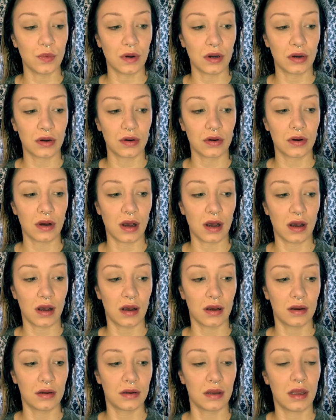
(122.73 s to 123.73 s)
will
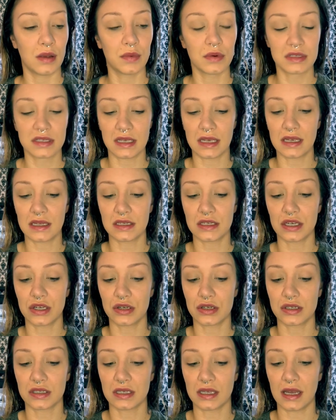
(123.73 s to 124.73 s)
it will sink into
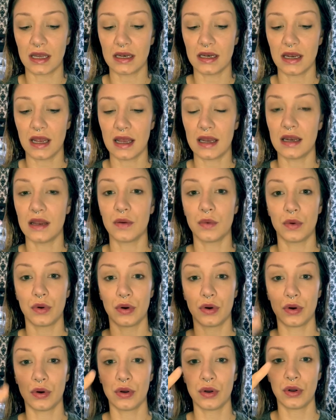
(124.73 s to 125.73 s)
your skin and it
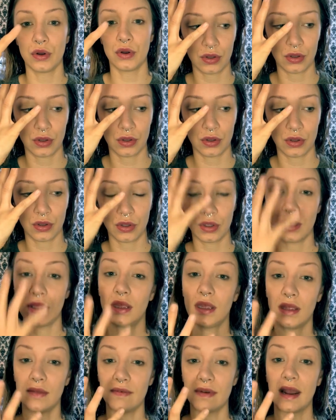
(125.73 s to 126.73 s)
will
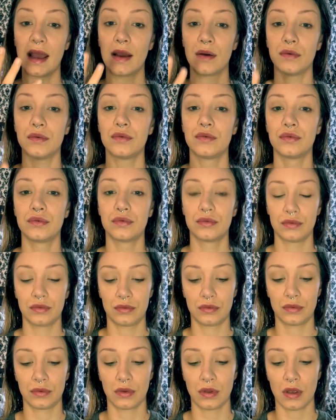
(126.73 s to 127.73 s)
even out.
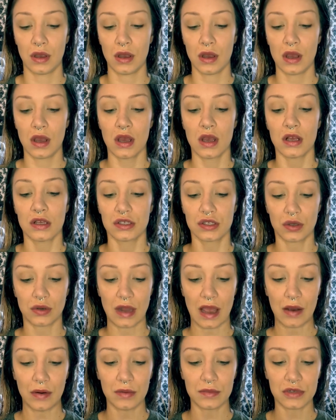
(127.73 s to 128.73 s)
So
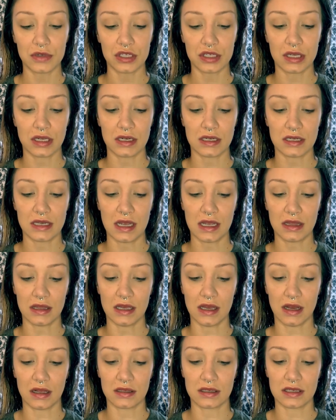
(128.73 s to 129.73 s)
now I'm just going to take
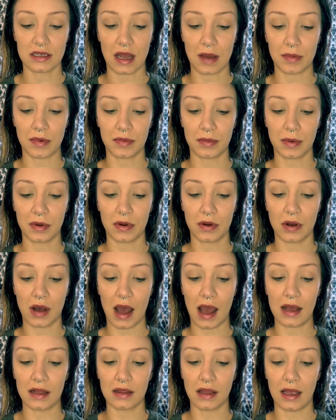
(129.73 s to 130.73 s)
the Unstoppable
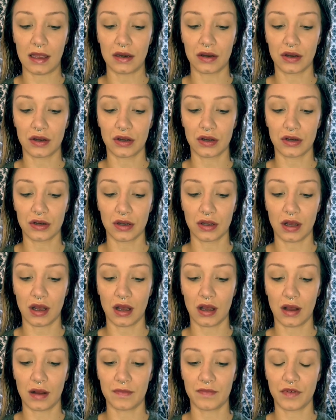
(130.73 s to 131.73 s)
eyeliner
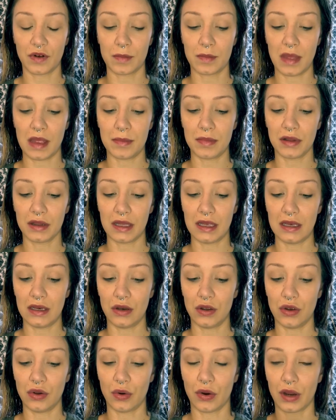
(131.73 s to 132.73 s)
from Maybelline
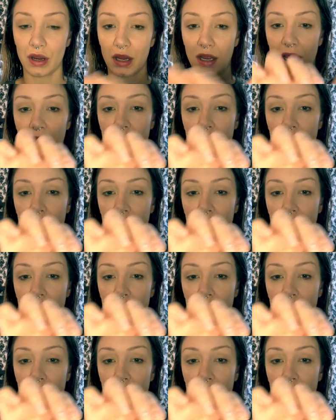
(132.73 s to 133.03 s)
New York